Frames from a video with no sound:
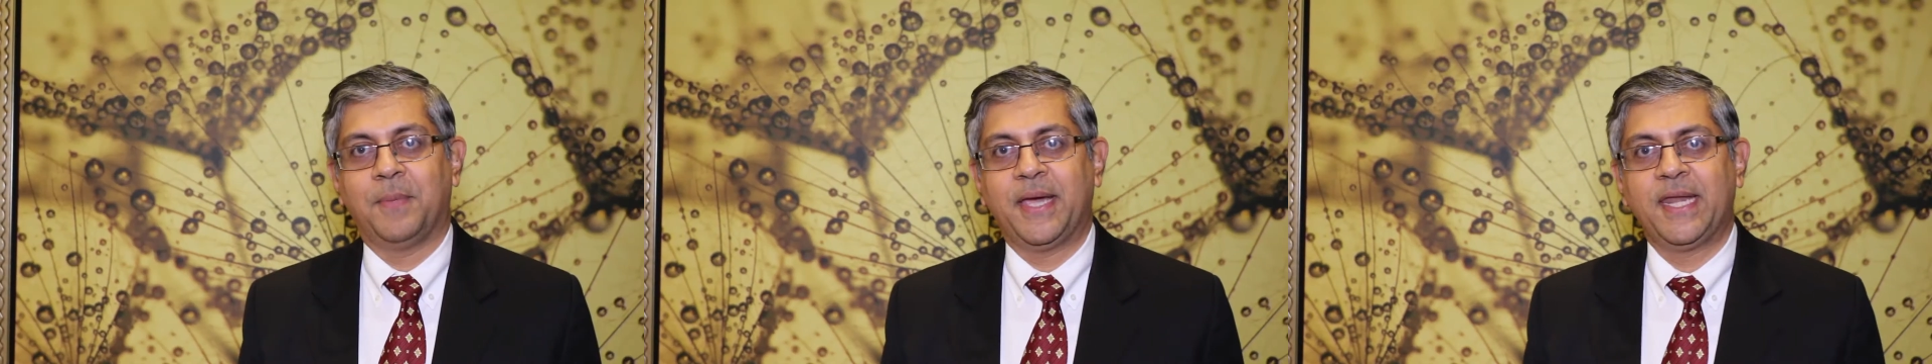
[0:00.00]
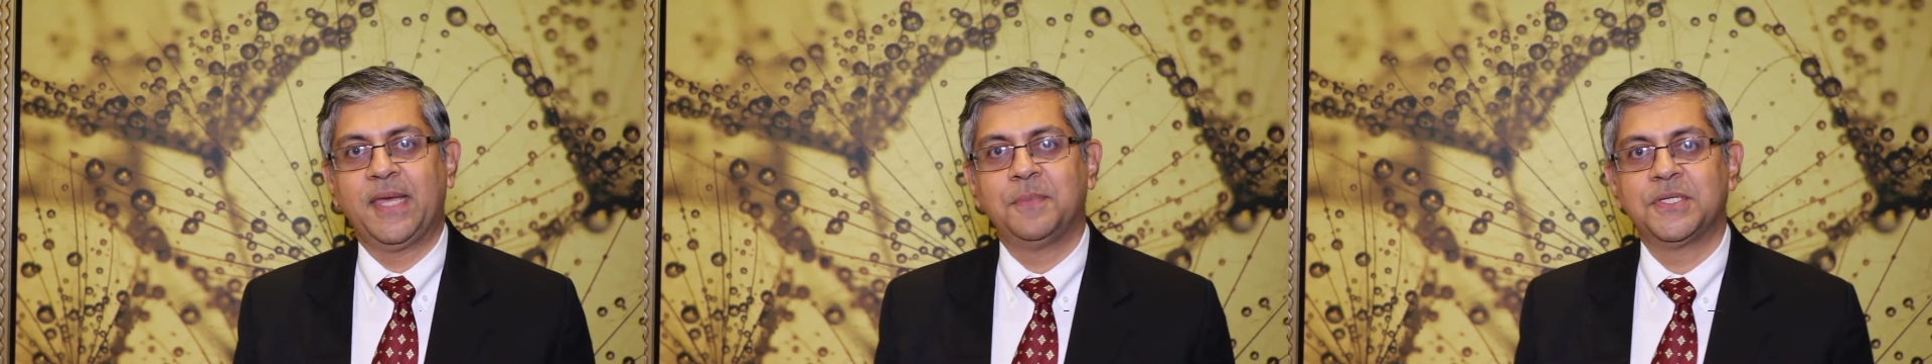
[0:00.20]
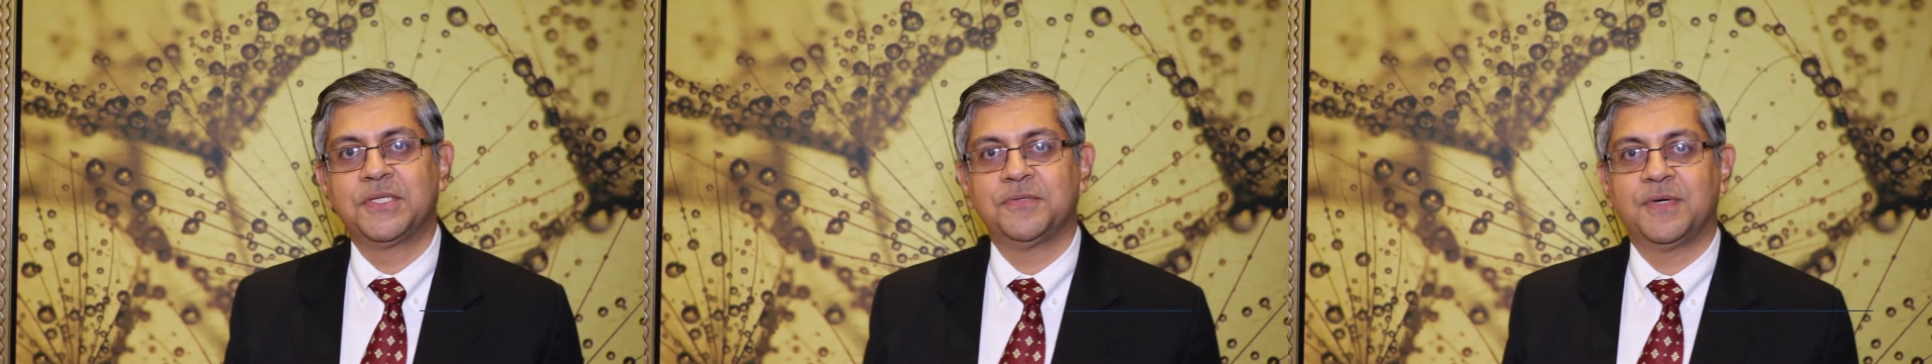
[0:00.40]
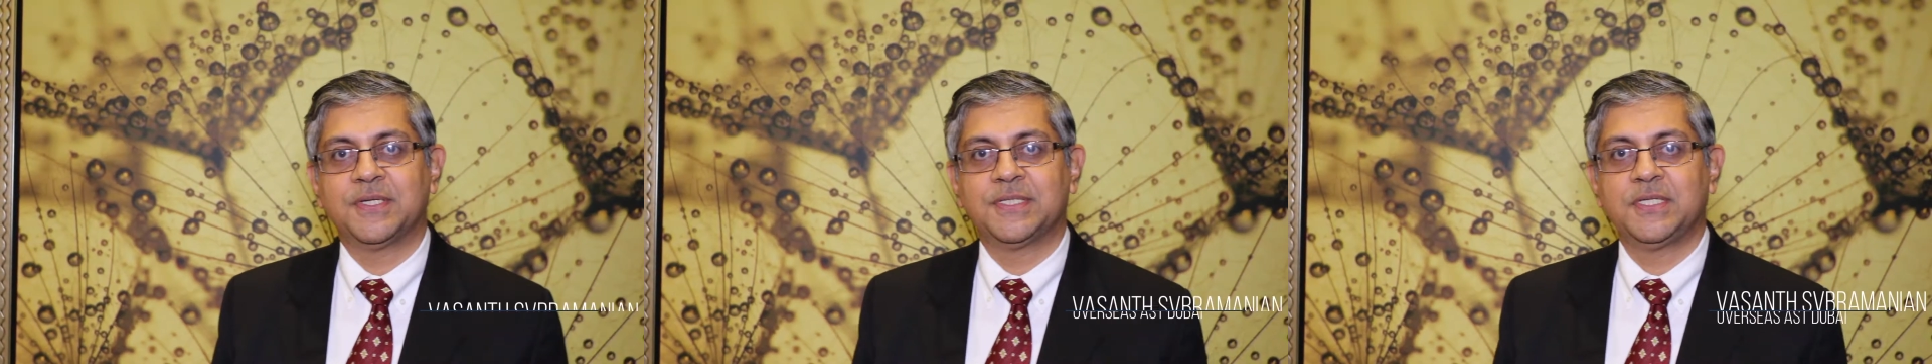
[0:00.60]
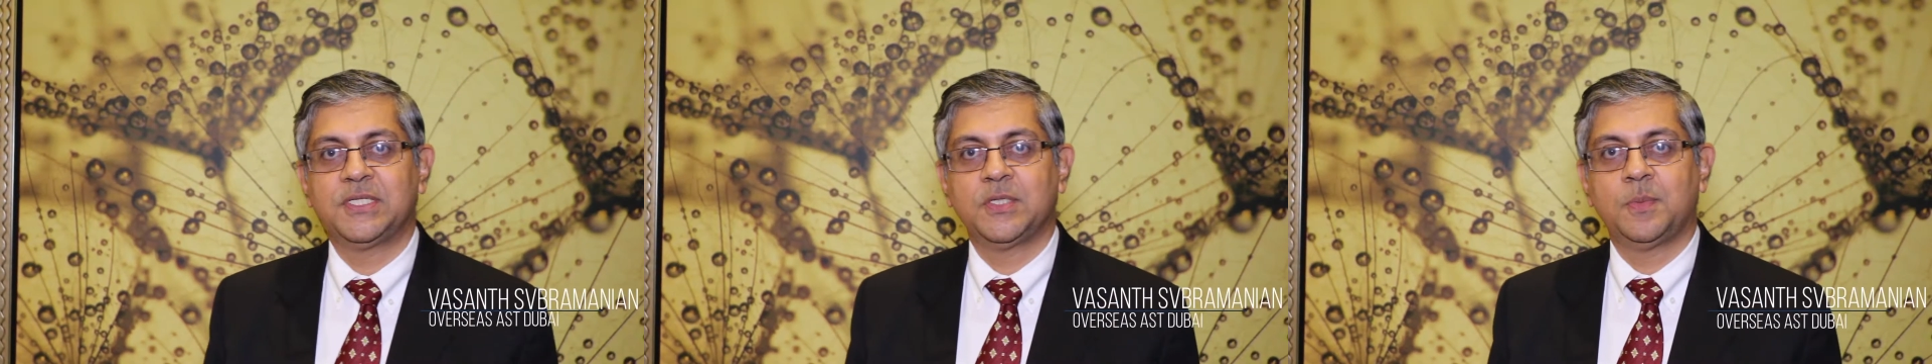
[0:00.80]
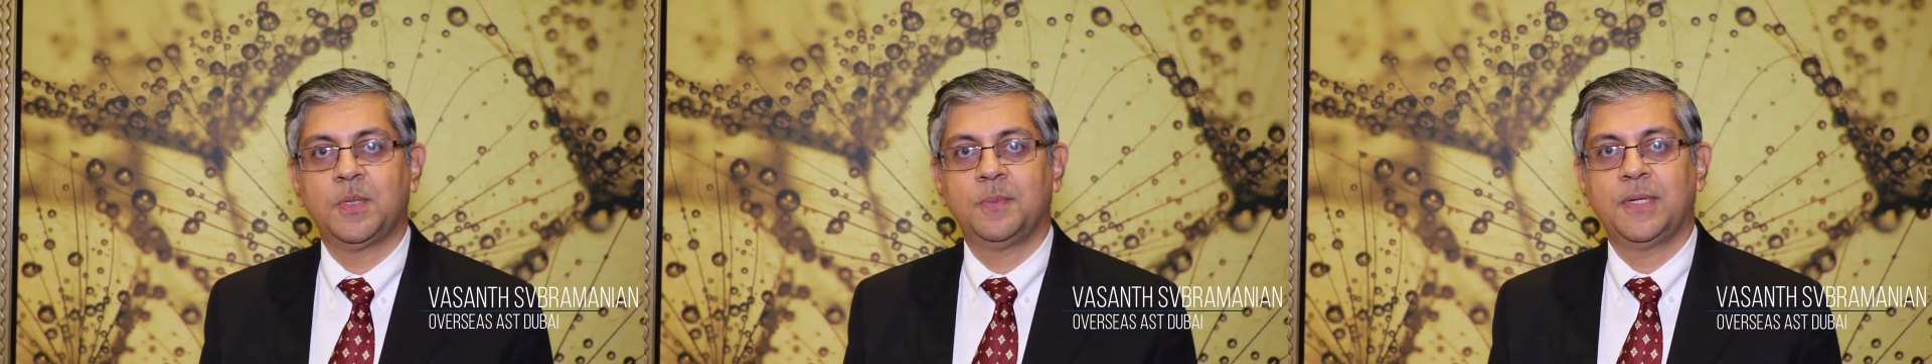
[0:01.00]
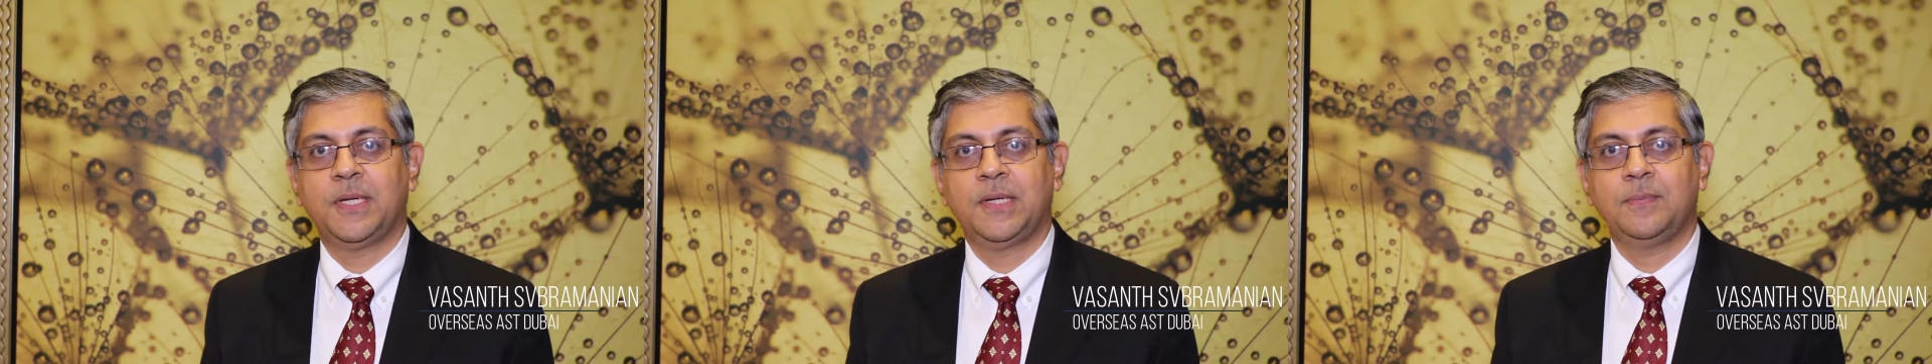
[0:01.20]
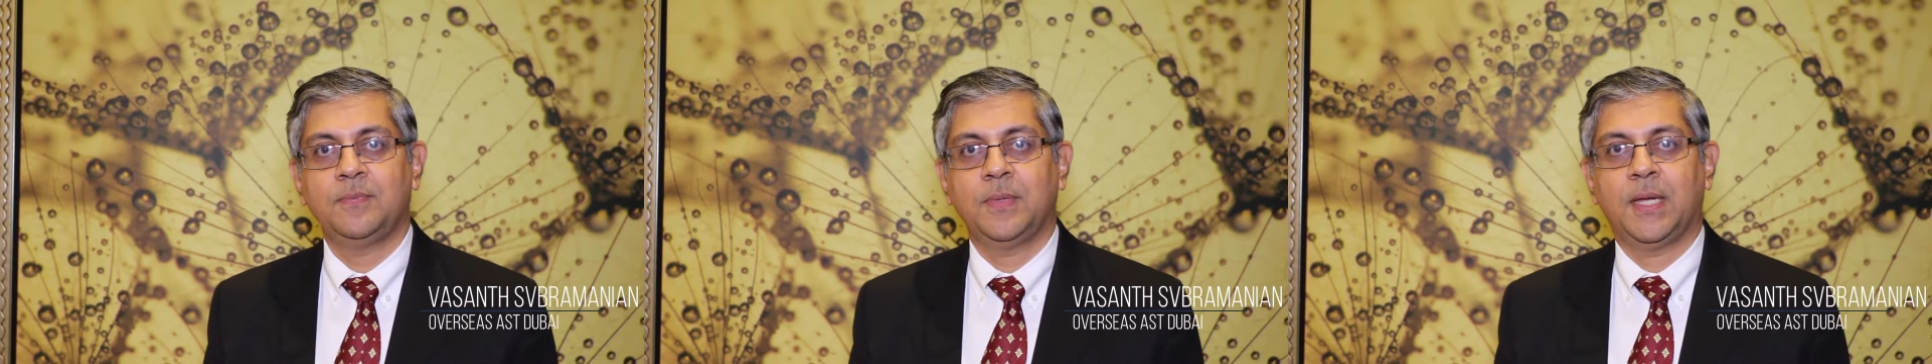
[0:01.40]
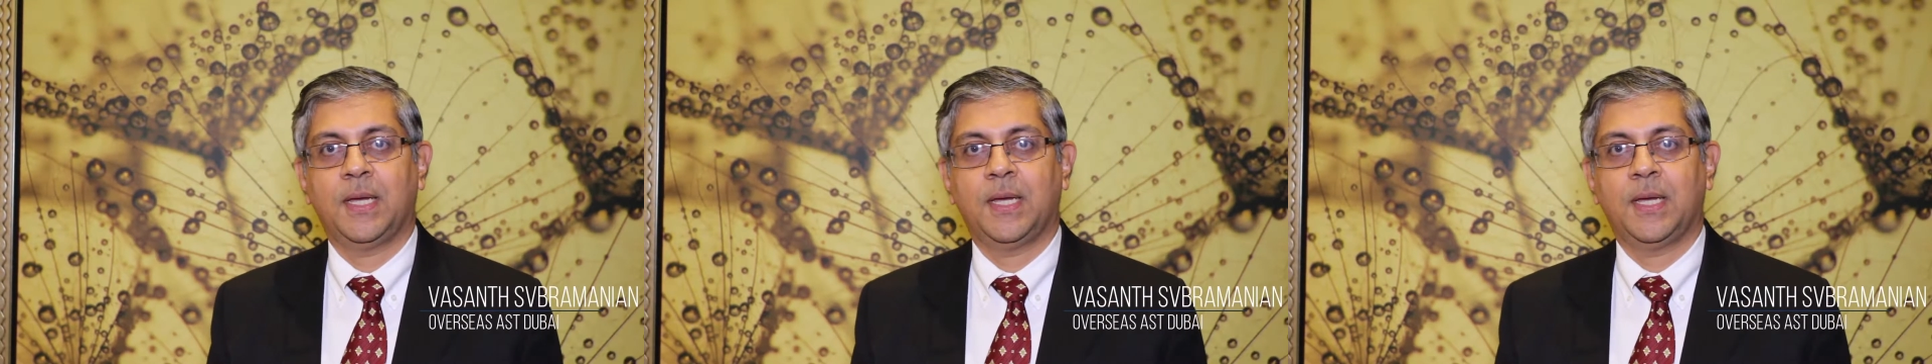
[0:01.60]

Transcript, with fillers: my name is Vasant Subramanian.